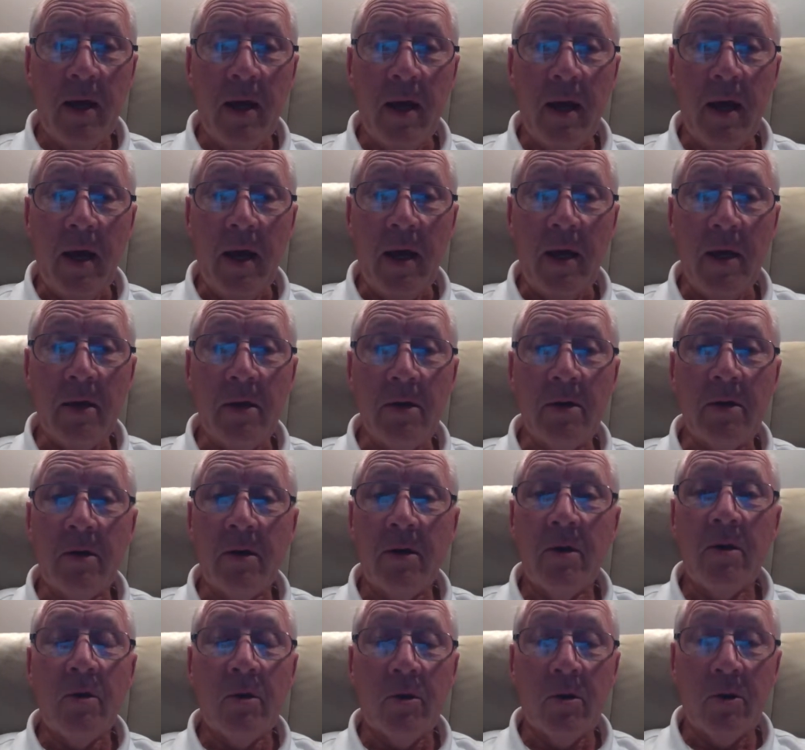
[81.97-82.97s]
and
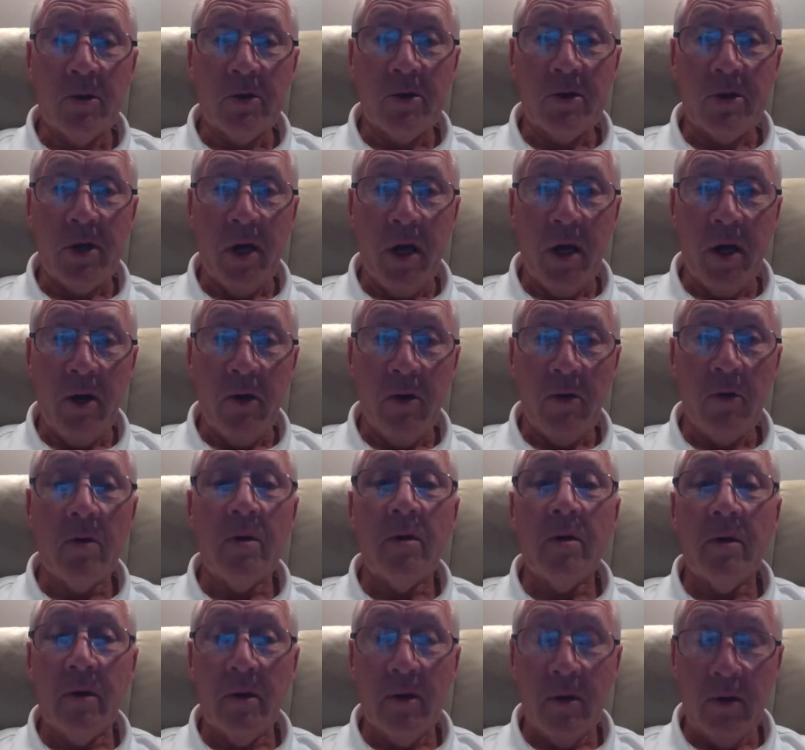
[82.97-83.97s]
also
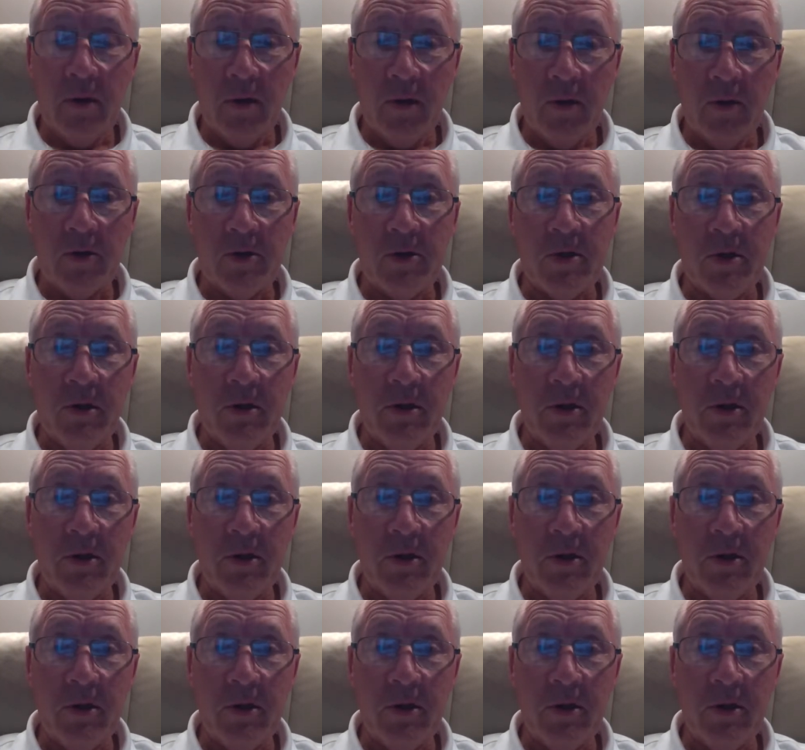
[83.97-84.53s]
I also